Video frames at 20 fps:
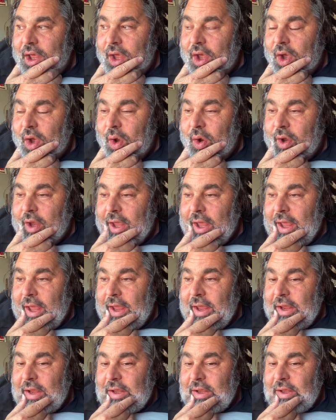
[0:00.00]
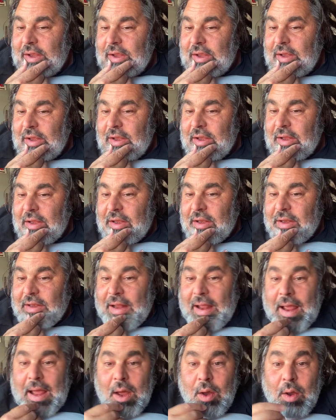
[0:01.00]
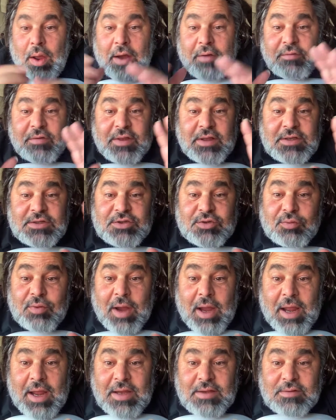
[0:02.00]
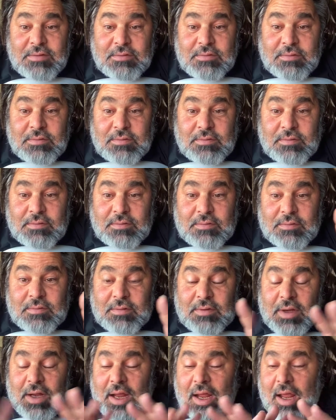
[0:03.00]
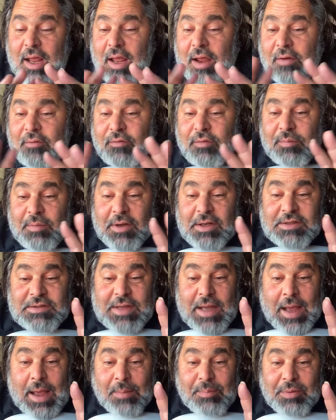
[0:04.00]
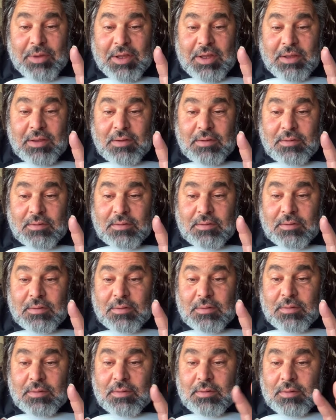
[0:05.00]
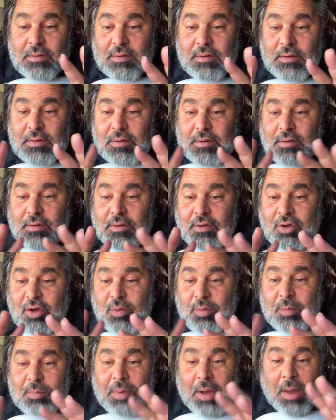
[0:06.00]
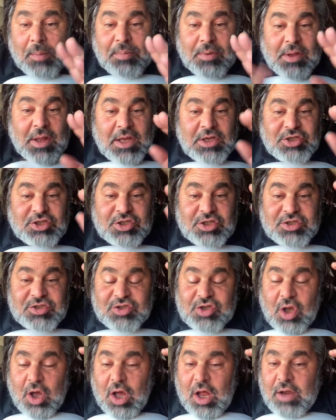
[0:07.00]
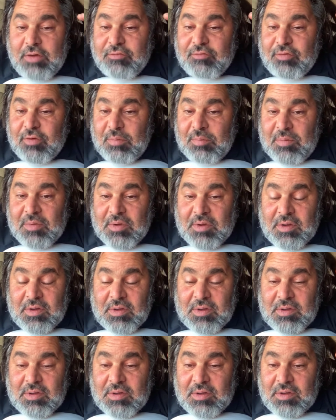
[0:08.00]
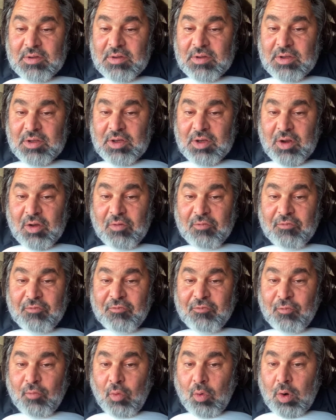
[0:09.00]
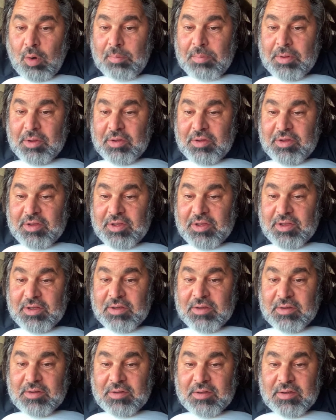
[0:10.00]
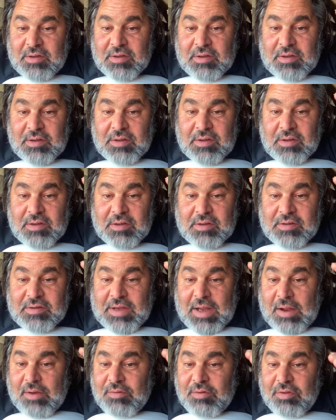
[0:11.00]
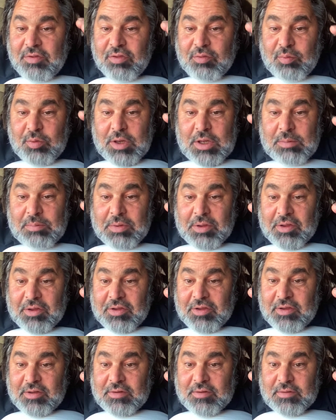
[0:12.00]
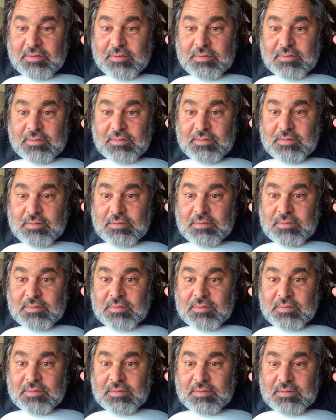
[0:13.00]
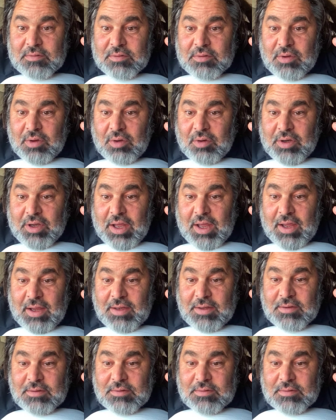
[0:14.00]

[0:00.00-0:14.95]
Okay. Now everything's great. Everybody's happy. The human population has gone from, 4 billion down to 3 billion. Okay.